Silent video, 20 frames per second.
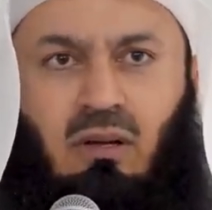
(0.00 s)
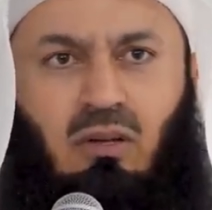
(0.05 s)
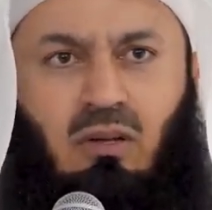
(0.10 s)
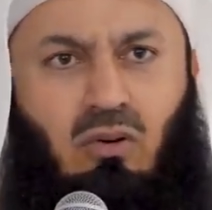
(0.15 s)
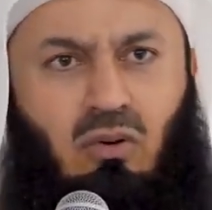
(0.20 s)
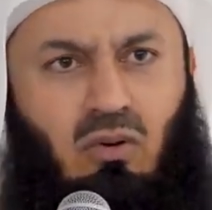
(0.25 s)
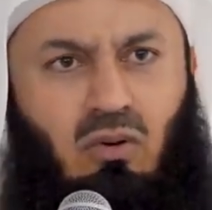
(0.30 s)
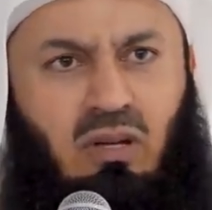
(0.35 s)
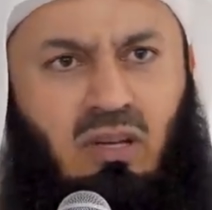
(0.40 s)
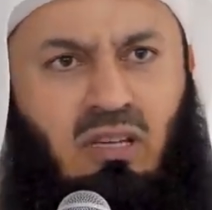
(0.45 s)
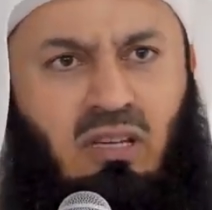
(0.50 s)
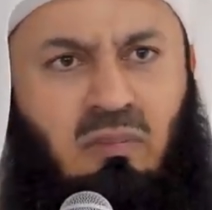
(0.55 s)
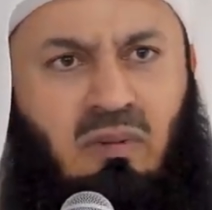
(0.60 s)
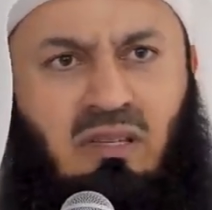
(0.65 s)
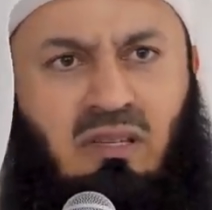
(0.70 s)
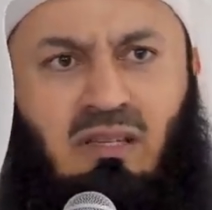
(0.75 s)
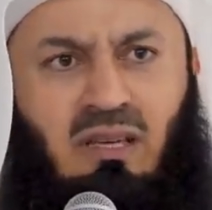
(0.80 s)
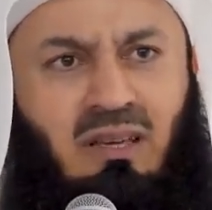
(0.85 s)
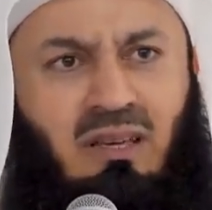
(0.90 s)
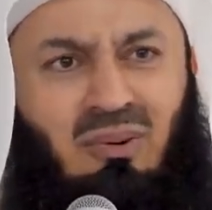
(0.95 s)
You look at him
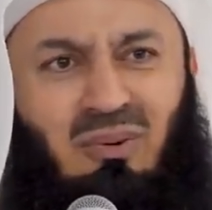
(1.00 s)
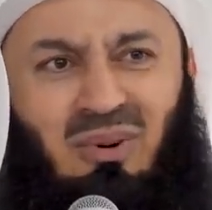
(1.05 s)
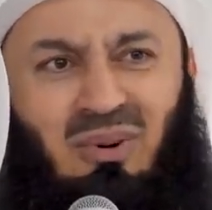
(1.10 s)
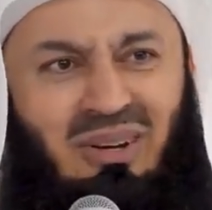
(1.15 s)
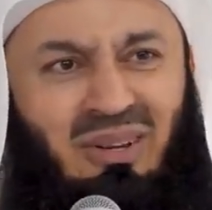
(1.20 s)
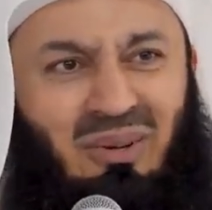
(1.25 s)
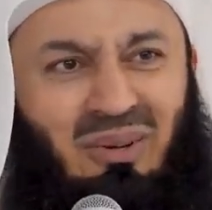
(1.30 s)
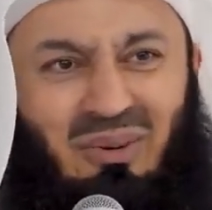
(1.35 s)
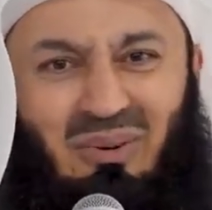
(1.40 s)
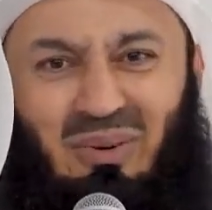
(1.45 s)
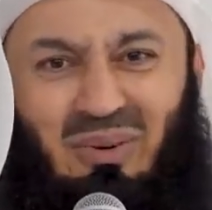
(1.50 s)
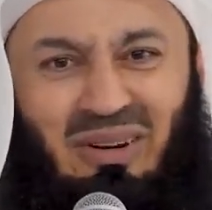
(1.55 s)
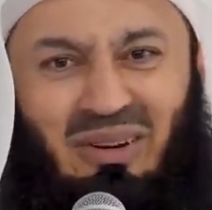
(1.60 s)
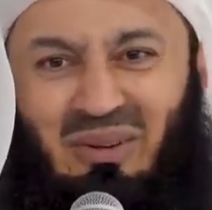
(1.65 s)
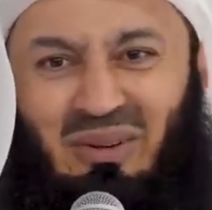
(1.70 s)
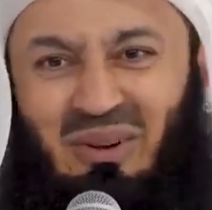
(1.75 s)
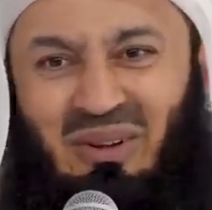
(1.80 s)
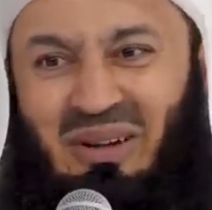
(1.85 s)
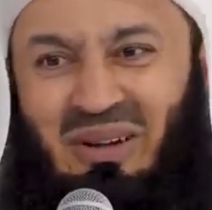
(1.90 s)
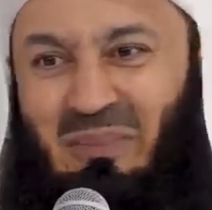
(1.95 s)
and say, what are
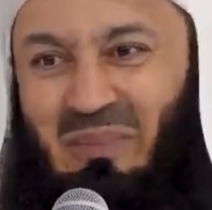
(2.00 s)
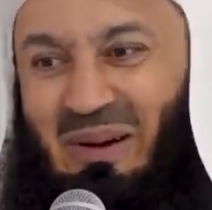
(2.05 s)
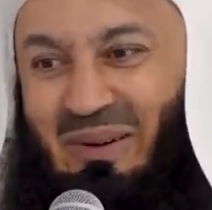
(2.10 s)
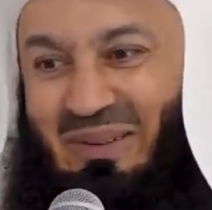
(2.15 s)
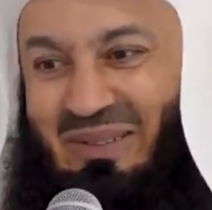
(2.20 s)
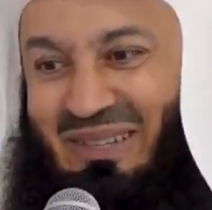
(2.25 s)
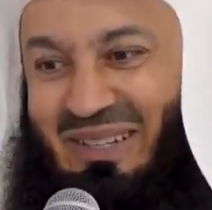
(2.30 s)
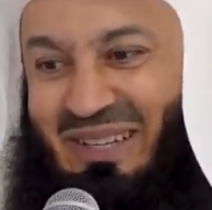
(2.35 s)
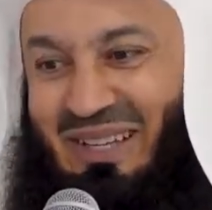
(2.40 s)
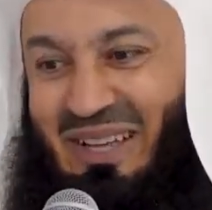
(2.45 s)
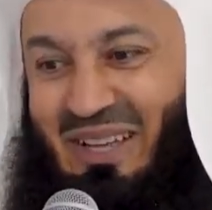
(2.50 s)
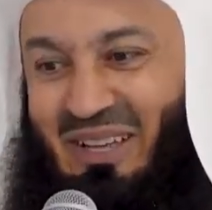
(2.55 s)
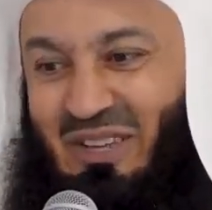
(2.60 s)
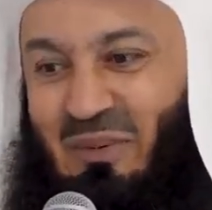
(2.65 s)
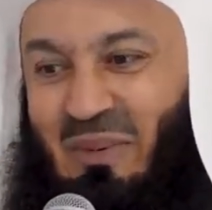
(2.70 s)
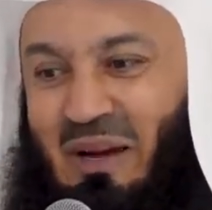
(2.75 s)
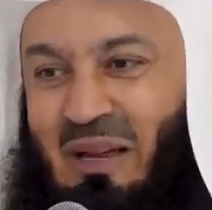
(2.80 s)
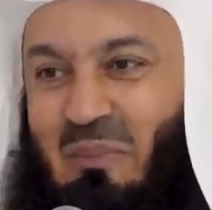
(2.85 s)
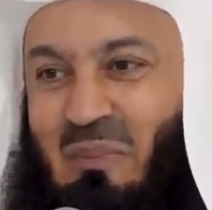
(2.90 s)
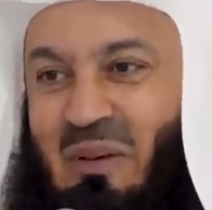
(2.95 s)
you on about?
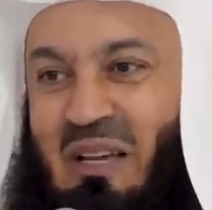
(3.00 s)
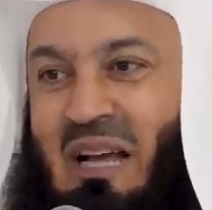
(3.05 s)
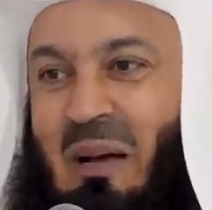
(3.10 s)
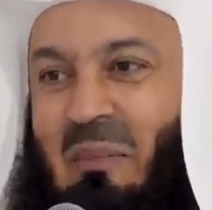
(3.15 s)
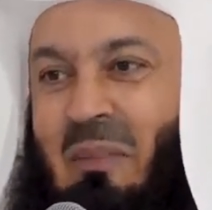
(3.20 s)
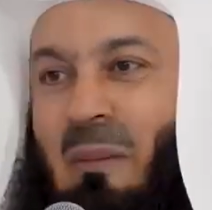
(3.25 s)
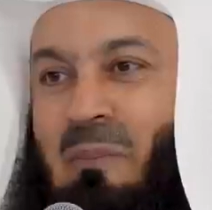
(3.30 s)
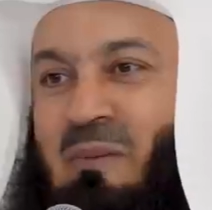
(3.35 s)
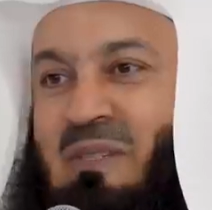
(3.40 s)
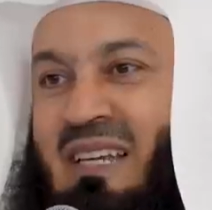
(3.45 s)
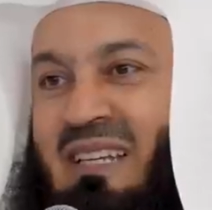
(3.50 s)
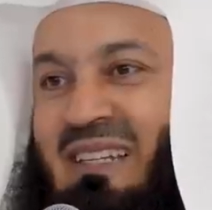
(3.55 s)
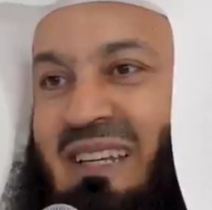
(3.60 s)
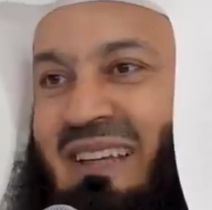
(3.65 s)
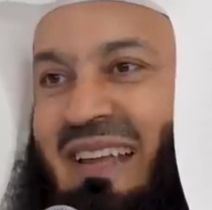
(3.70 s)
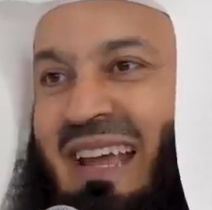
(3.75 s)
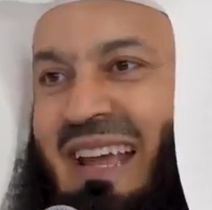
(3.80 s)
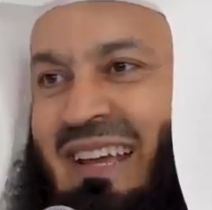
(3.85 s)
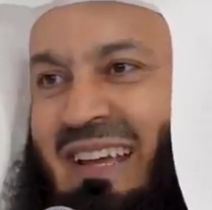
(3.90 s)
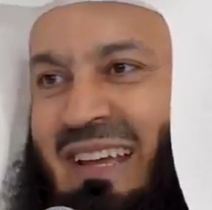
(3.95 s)
You might become upset
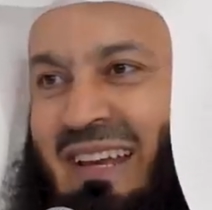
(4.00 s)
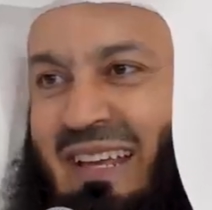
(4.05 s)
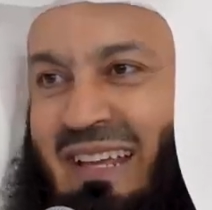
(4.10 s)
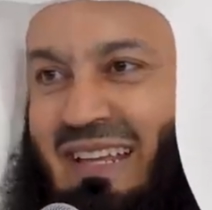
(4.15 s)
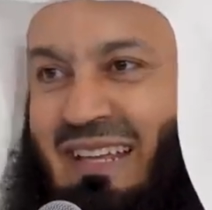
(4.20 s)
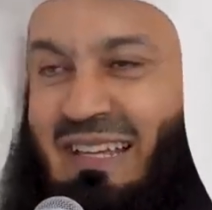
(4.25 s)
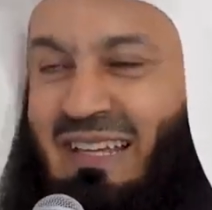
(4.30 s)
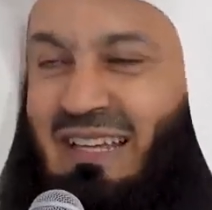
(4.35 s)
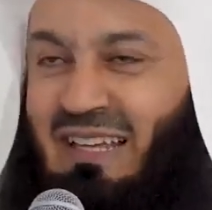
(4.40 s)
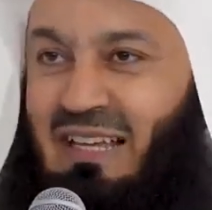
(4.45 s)
and angry.